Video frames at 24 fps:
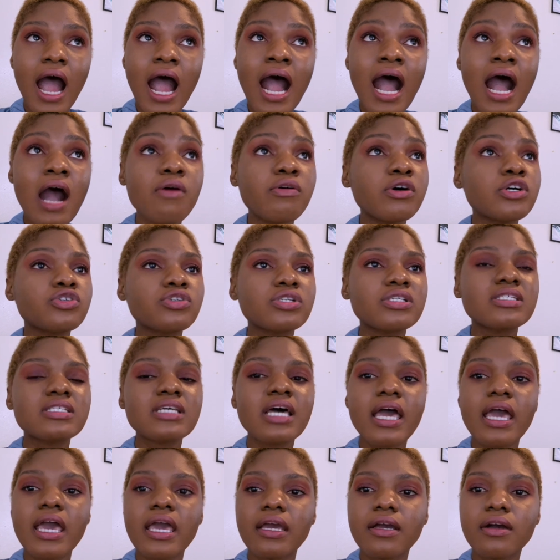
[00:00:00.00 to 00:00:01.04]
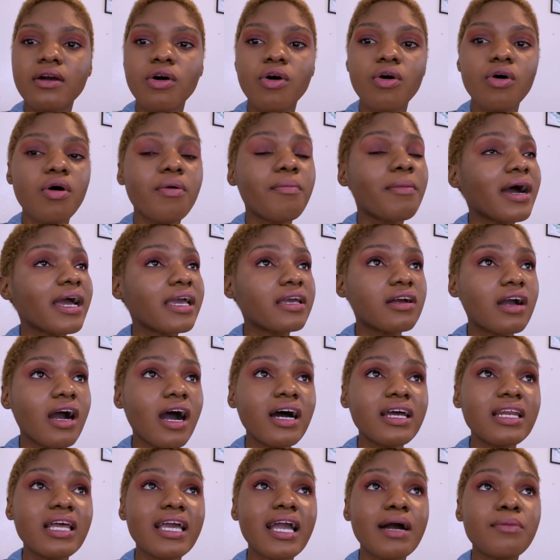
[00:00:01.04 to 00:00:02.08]
I was just like, oh my
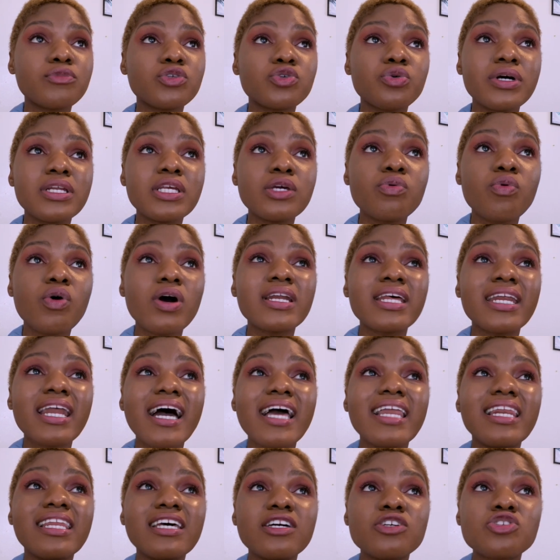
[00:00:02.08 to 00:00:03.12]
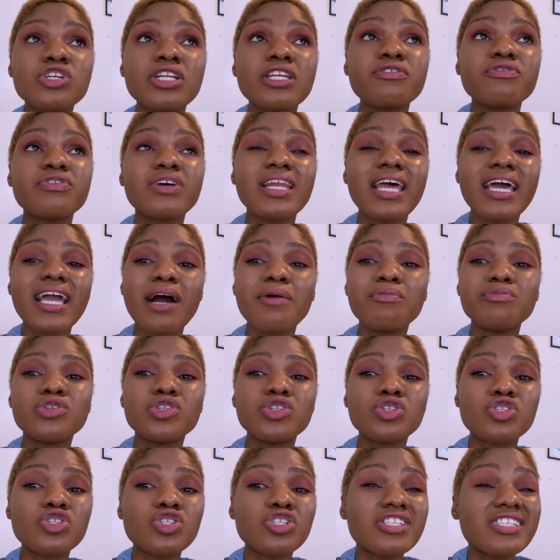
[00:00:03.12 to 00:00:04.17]
God, like, I'm 21 and I literally feel like I'm
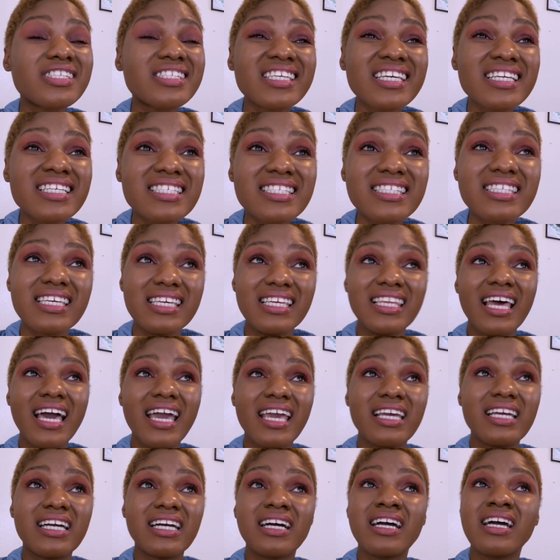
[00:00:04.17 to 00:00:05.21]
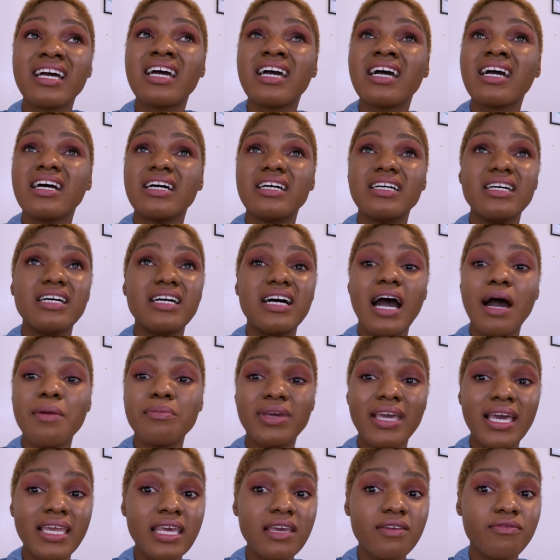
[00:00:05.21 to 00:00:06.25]
60. Like, I'm
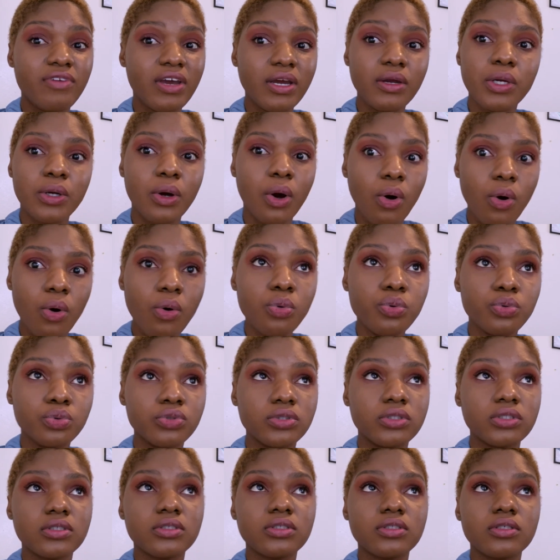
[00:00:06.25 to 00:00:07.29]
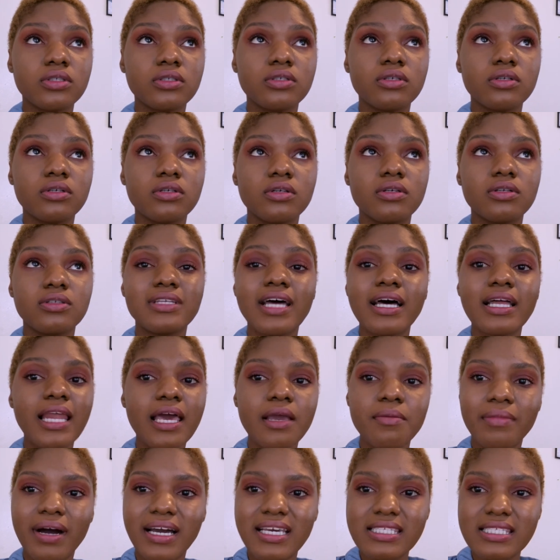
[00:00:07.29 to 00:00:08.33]
getting very old. Not
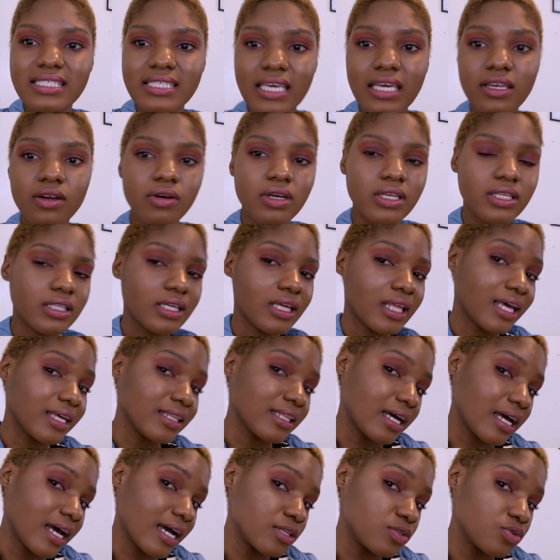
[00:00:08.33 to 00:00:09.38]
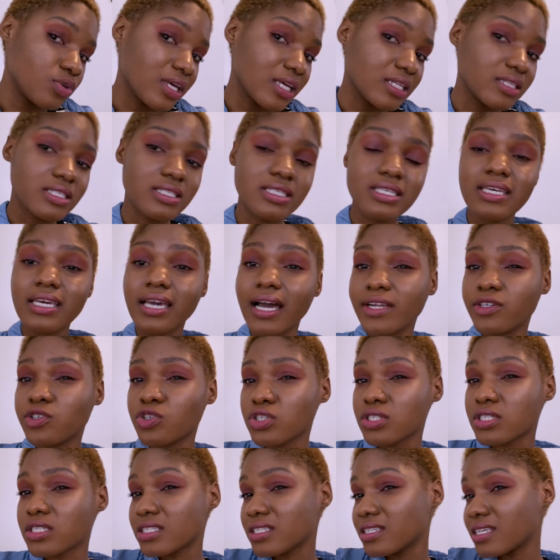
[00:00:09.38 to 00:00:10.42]
like my skin or anything like that. As you can see, I
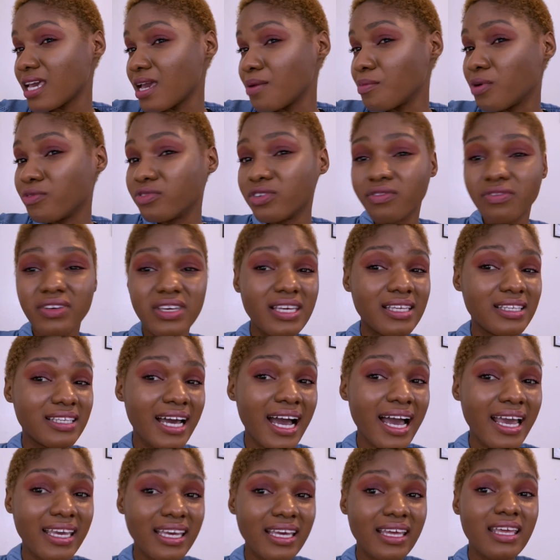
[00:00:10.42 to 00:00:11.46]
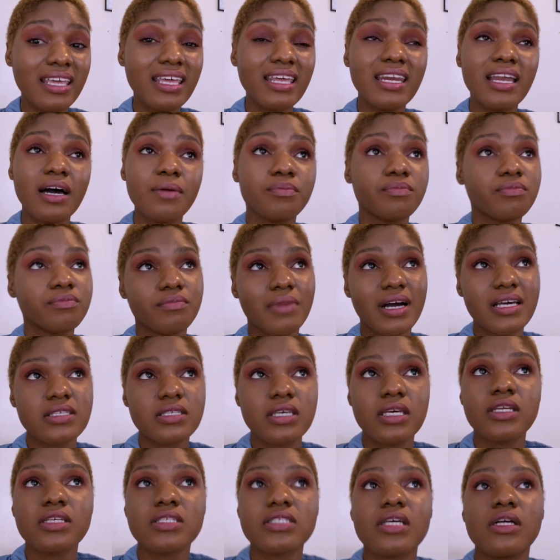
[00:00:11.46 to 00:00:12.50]
just came off the vegan diet and my
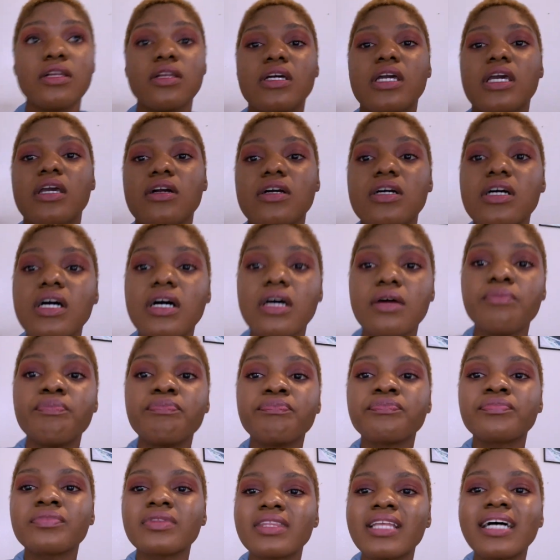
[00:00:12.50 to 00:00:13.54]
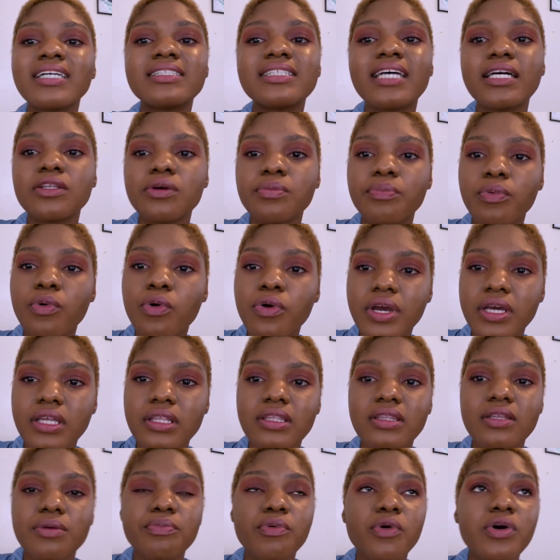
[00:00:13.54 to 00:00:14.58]
skin is still looking good. That's not the
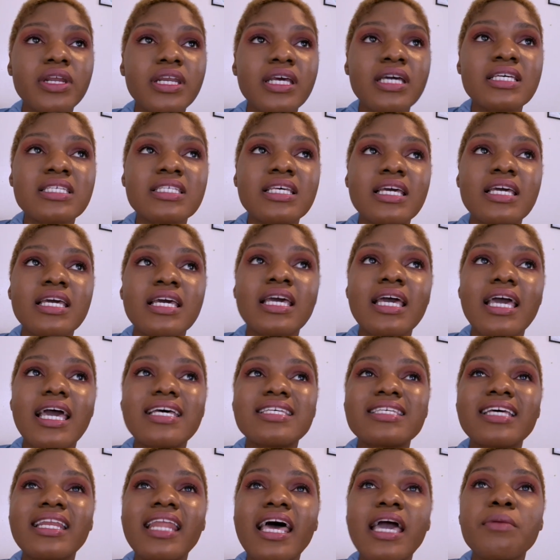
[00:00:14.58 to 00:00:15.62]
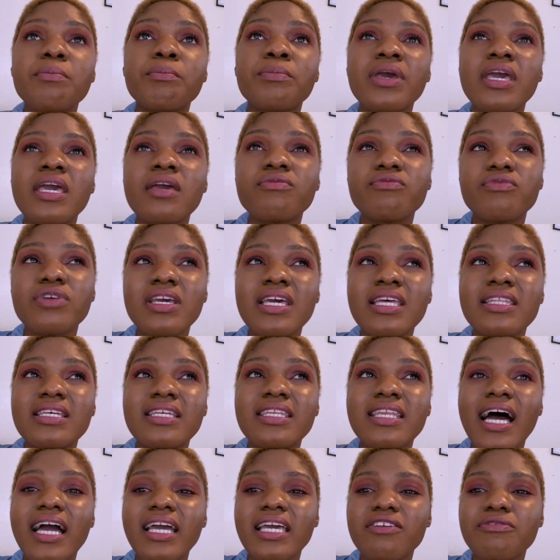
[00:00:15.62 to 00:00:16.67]
point. The point is, it's not like being vegan did
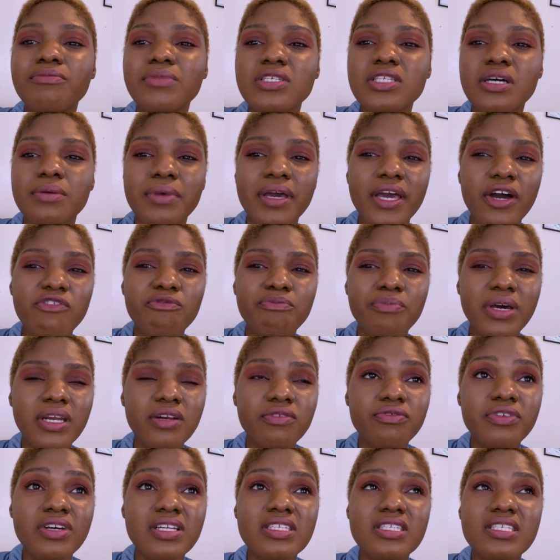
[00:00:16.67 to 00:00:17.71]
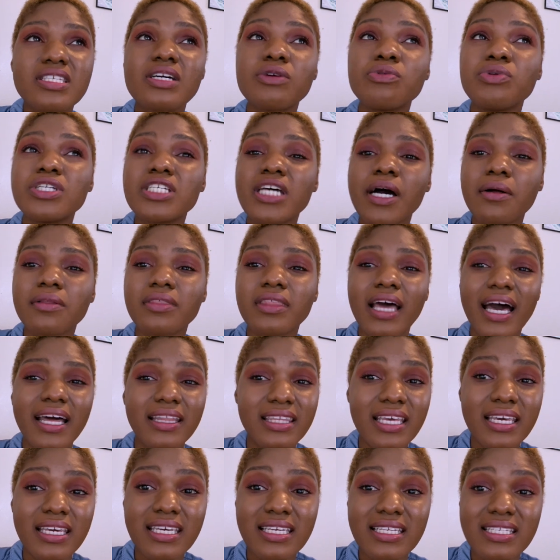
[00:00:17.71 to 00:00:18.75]
not give me some health benefits, which I
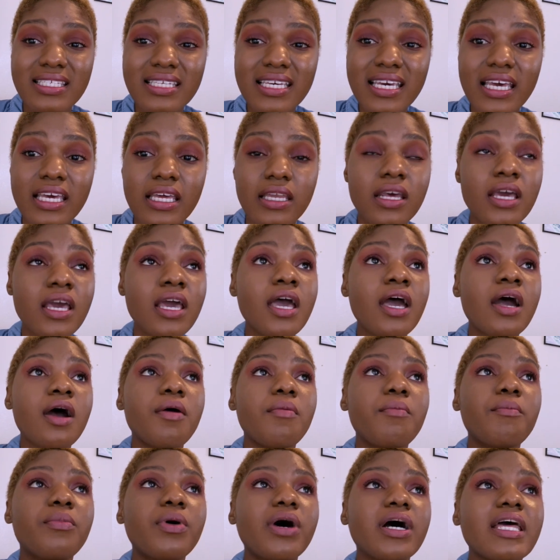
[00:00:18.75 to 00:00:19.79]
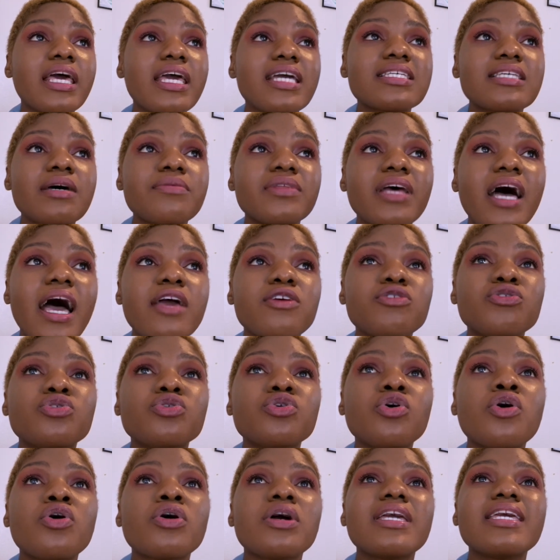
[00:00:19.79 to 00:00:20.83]
think it did. But except that,
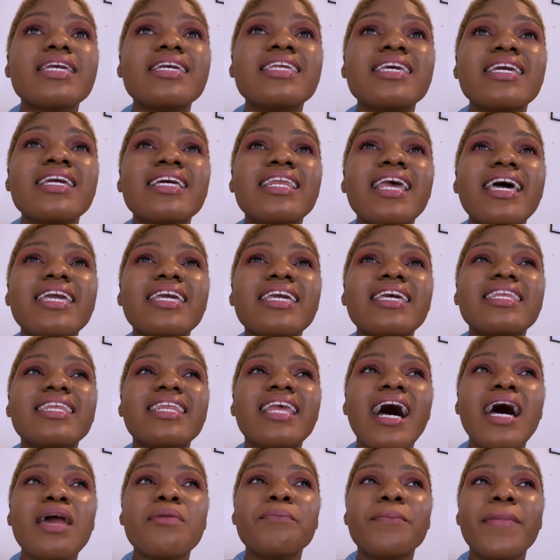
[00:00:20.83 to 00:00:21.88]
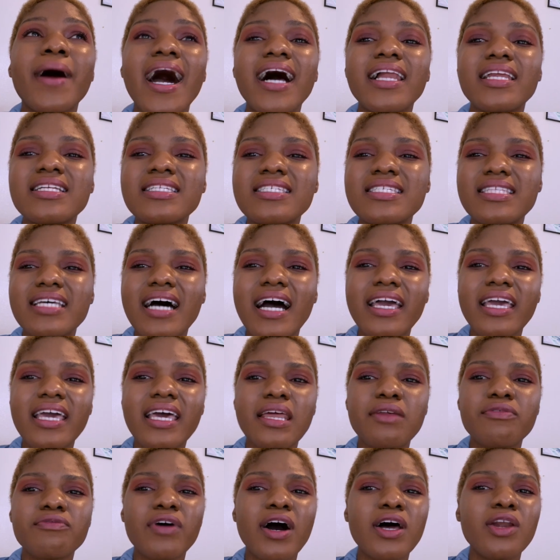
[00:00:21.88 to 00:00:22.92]
eating like in that balanced
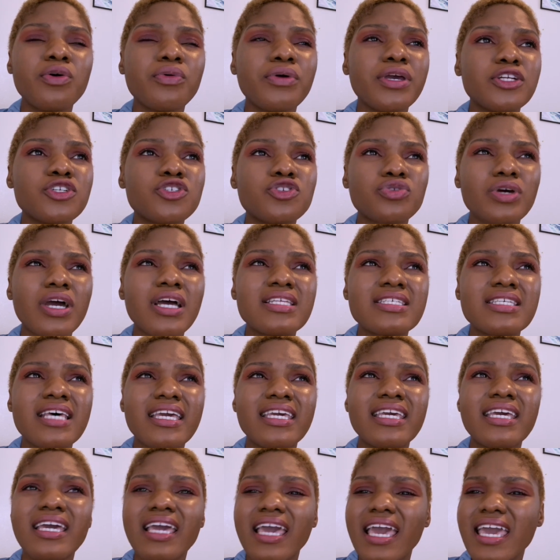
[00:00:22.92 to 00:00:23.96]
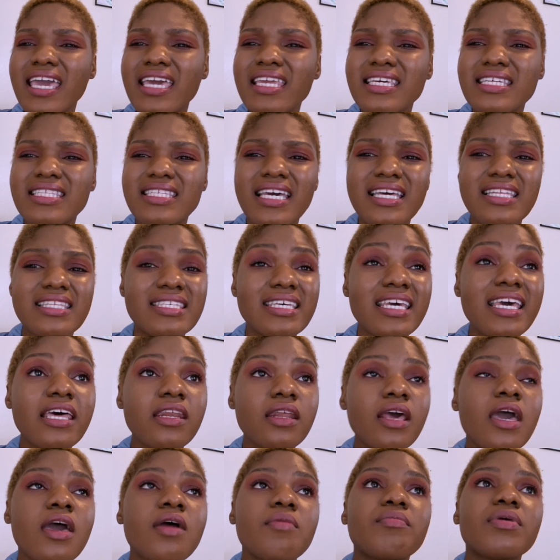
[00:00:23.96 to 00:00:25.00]
diet, following trends like a
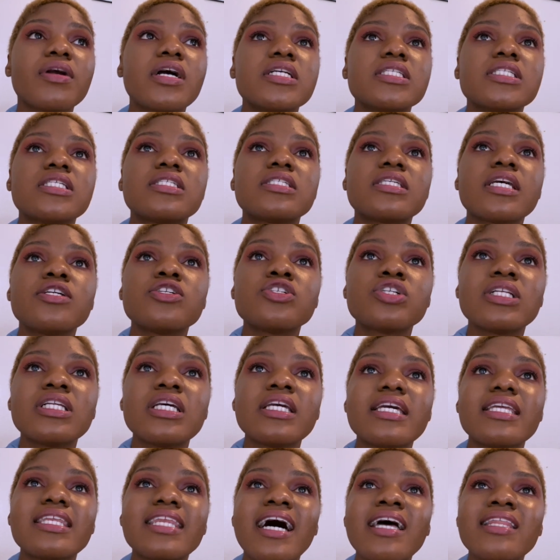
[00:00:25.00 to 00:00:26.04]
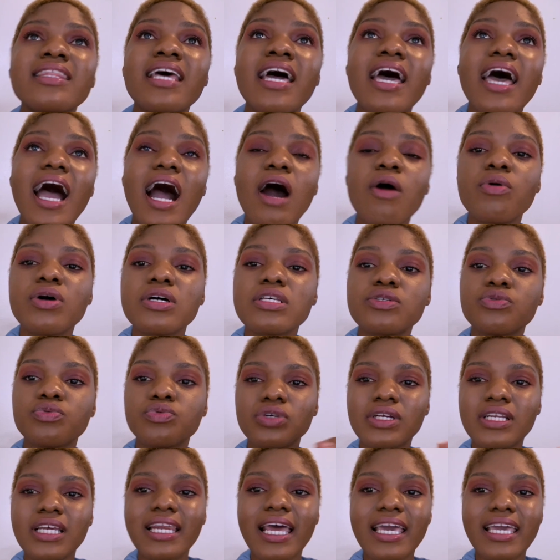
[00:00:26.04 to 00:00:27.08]
80-10-10, because essentially, not that I was
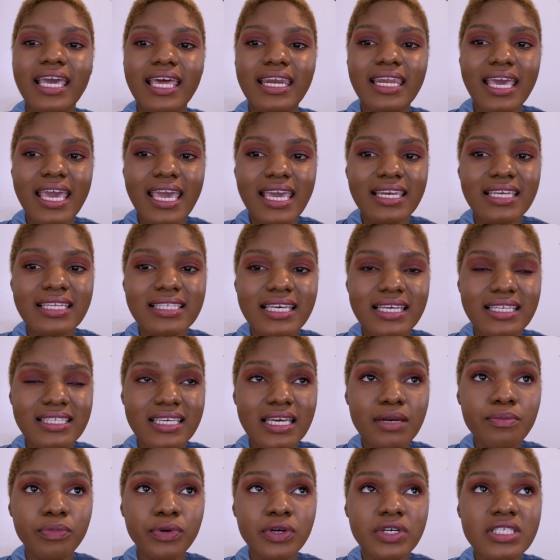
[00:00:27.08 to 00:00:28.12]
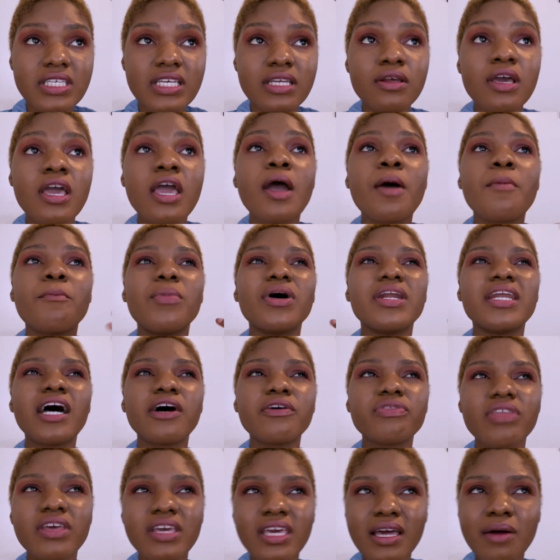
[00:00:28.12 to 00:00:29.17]
really like an 80-10-10 person, but now
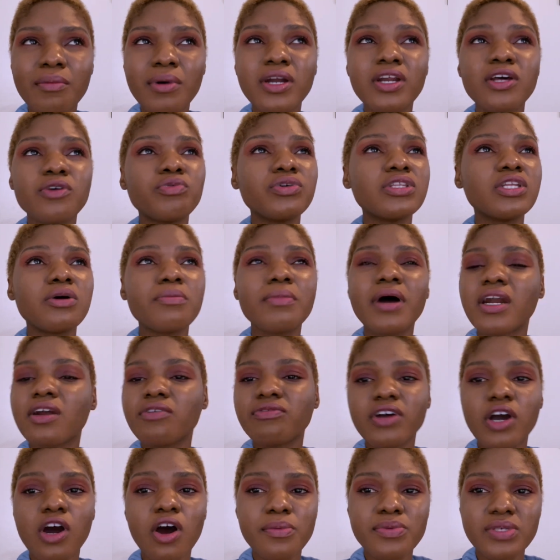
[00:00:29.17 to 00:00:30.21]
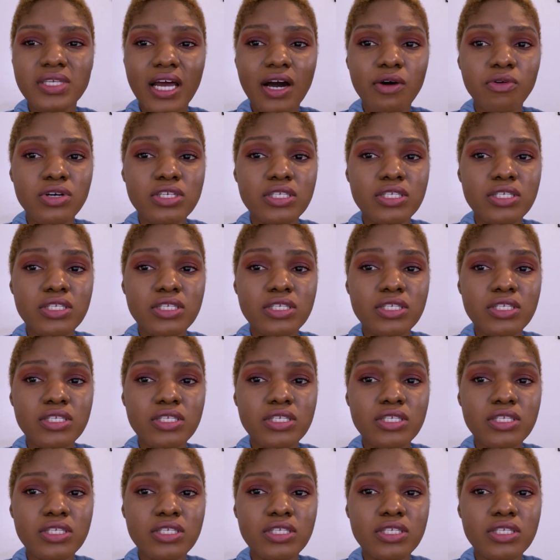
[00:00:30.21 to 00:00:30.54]
thinking about it, with the amount of carbs that I